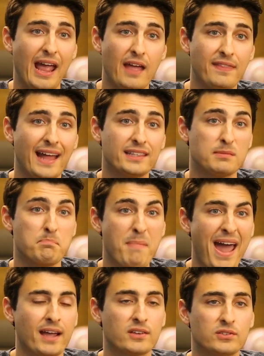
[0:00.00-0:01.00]
and that's
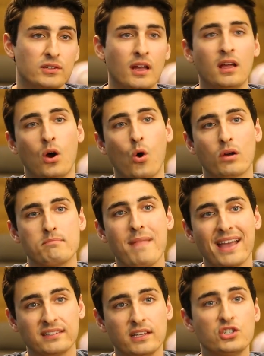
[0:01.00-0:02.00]
MACs, or
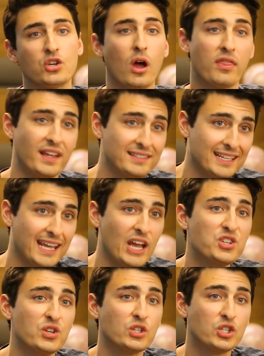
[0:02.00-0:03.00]
Message
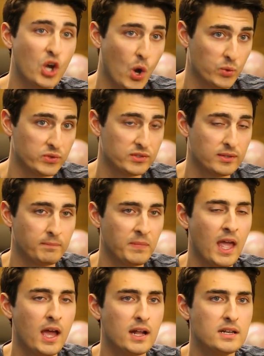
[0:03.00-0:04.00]
Authentication Codes.
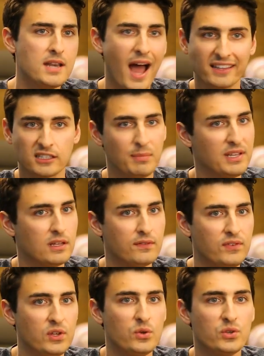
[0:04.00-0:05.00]
not to be
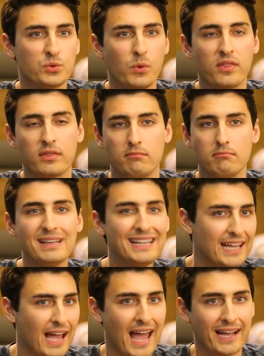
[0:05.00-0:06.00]
confused with
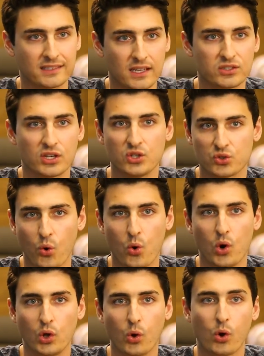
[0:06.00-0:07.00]
media access
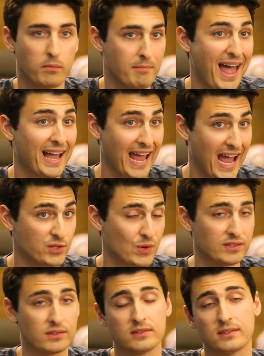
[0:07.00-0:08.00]
control or MAC
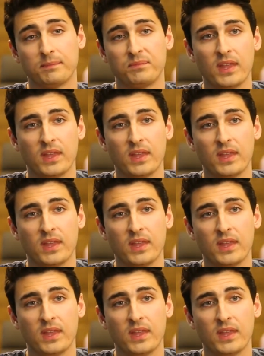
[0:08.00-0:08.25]
addresses.